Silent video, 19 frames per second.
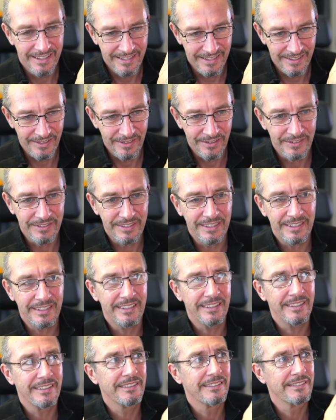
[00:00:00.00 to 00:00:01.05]
or
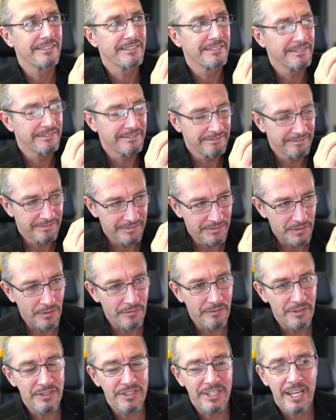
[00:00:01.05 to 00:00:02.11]
the
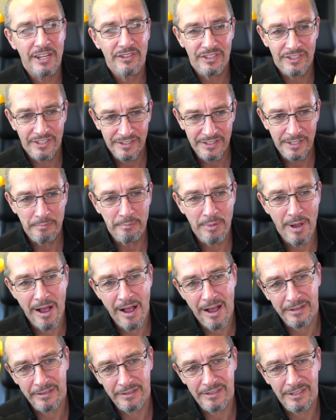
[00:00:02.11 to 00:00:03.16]
conversation just
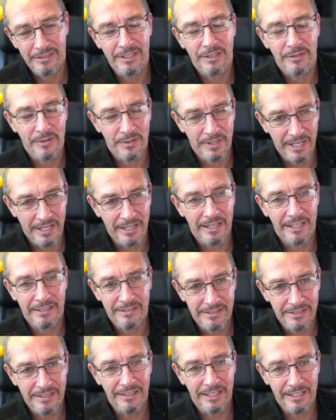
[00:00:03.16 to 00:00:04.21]
apart and just like, okay,
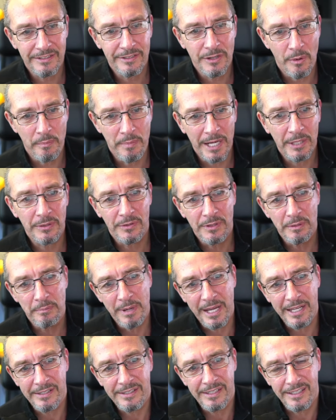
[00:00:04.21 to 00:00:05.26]
let's go back to the
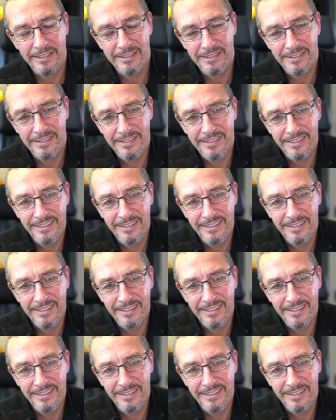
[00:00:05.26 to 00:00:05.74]
basics.